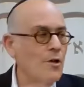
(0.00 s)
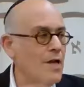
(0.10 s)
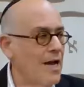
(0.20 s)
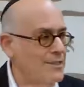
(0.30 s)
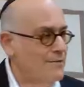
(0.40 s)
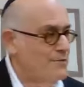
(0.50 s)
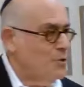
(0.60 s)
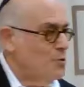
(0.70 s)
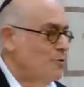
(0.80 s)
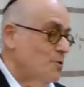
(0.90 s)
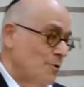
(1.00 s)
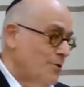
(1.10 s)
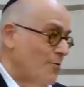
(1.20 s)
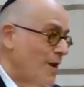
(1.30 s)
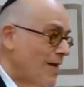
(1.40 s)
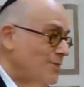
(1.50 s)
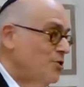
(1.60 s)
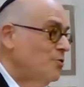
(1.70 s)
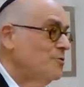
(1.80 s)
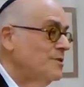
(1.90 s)
all kinds of Jews, also
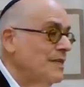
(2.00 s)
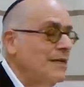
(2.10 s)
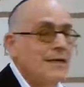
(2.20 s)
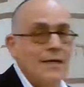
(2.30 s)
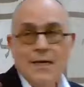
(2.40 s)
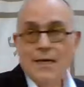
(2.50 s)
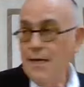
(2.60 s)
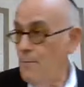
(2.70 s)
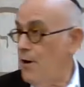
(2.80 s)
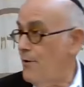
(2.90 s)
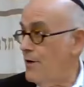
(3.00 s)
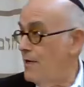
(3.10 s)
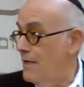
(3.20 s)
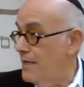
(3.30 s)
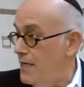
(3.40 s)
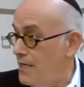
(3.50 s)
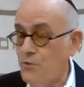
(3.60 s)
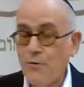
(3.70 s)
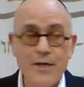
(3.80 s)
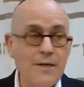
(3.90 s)
non-Jews, in America and in
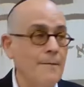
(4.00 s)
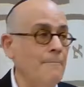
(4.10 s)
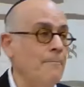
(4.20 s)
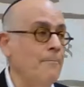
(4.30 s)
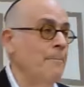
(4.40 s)
Israel.